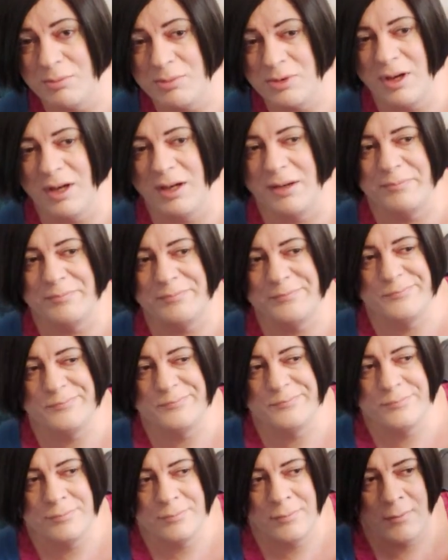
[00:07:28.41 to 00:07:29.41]
bright.
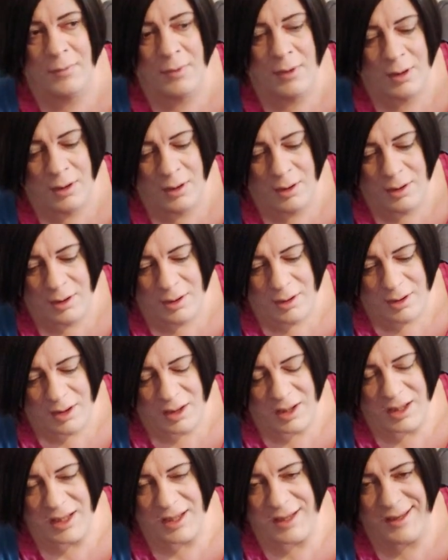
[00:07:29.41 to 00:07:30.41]

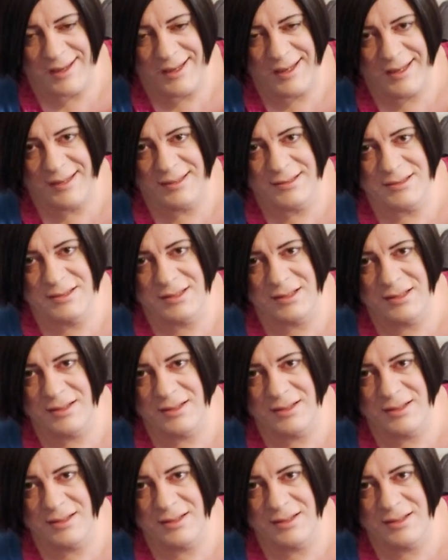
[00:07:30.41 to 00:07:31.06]
And